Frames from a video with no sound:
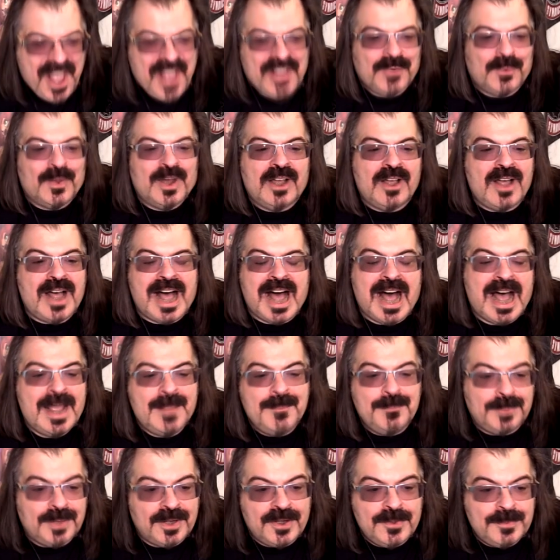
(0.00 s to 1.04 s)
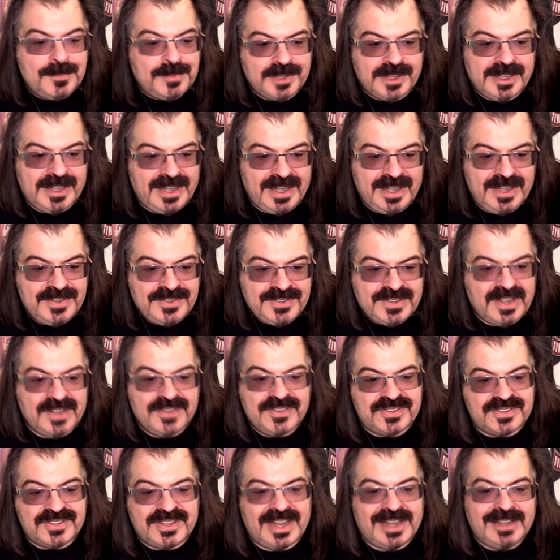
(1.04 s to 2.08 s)
Well, I'm Bo Blaze, and
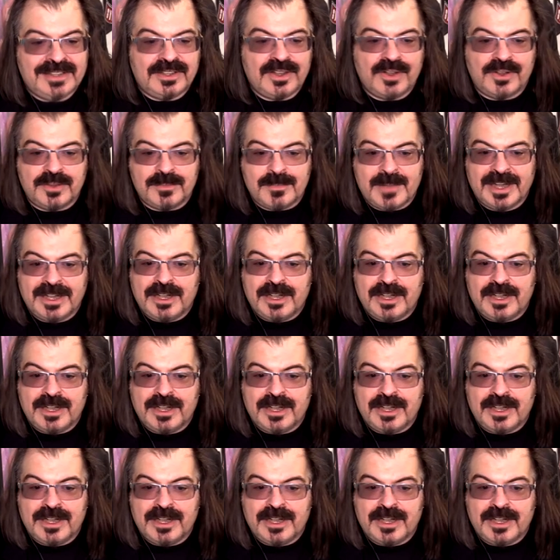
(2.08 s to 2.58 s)
say hello to my